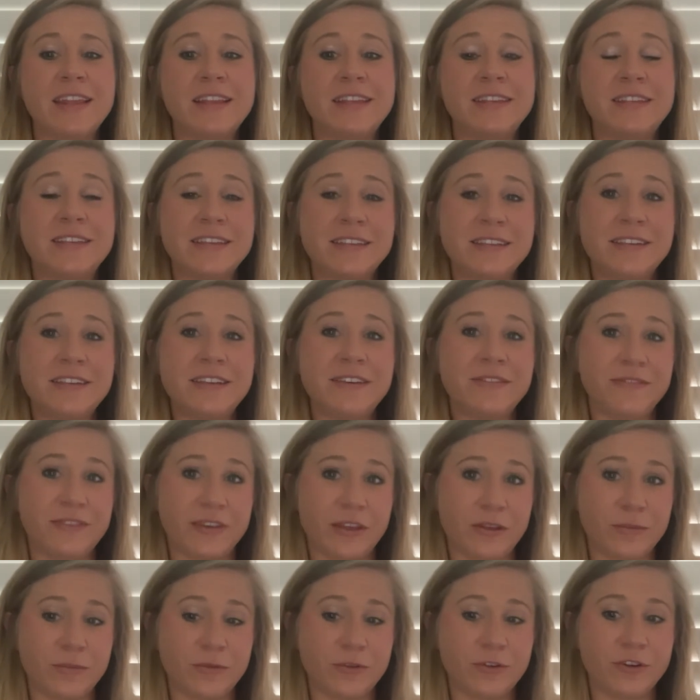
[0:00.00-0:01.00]
Disney
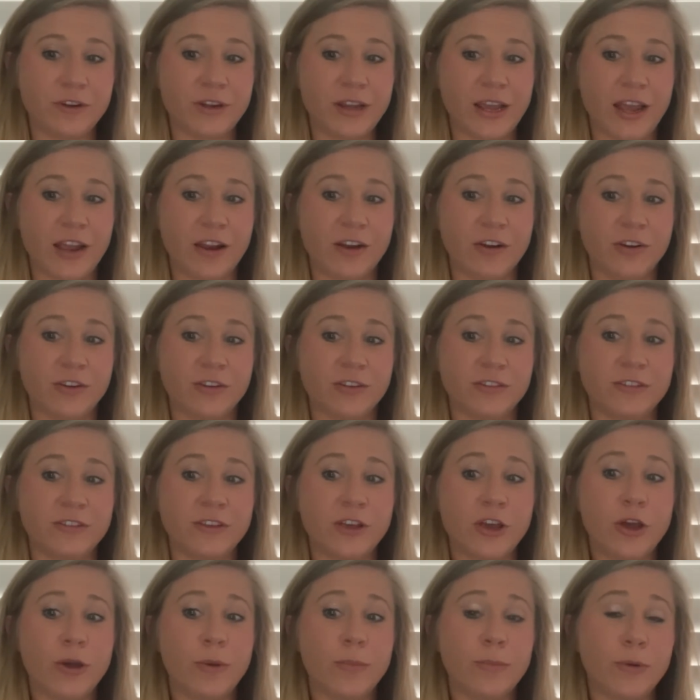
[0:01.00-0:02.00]
film creators
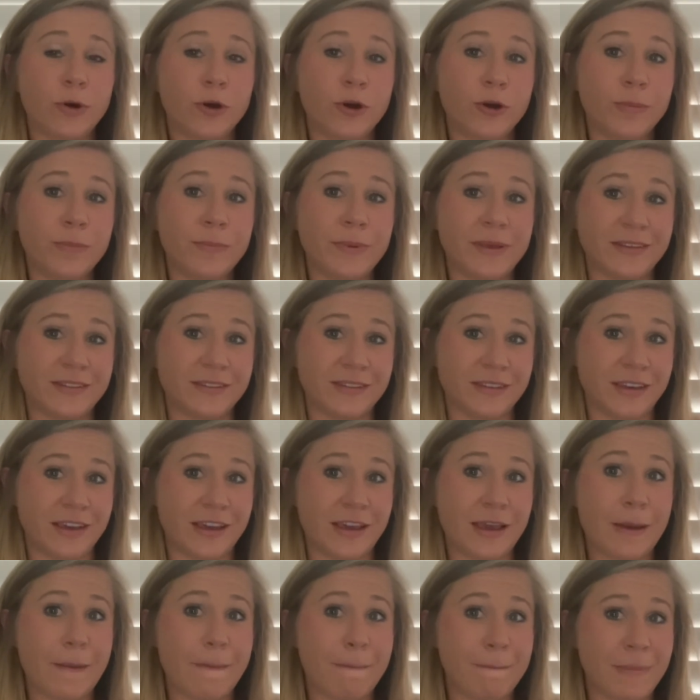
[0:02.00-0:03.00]

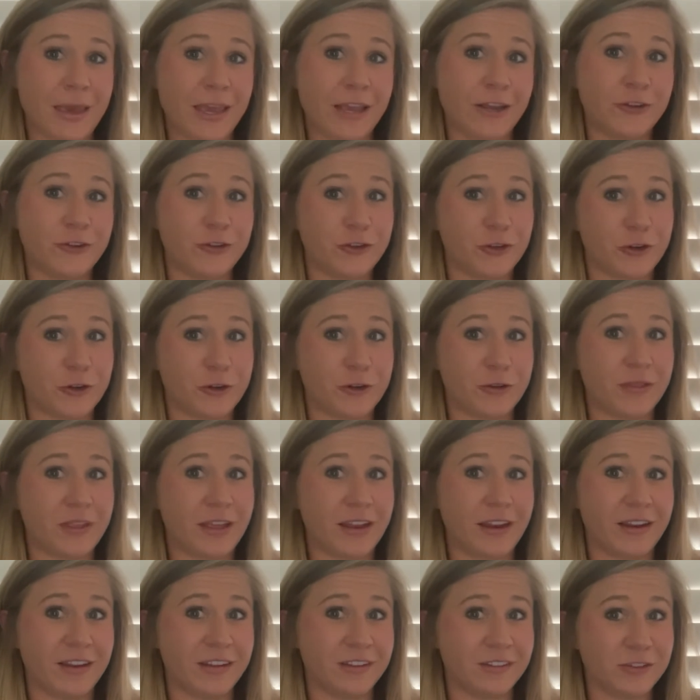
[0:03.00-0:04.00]
purposely make sure that
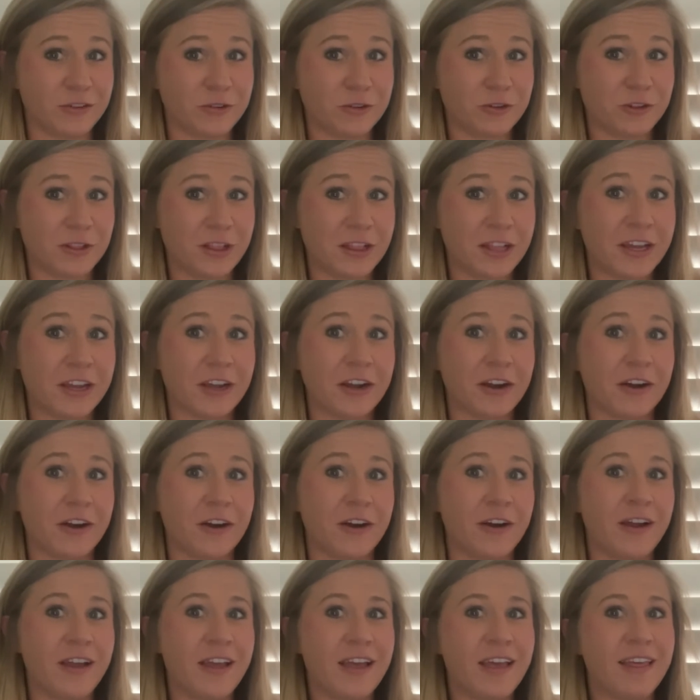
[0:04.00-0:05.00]
it is clear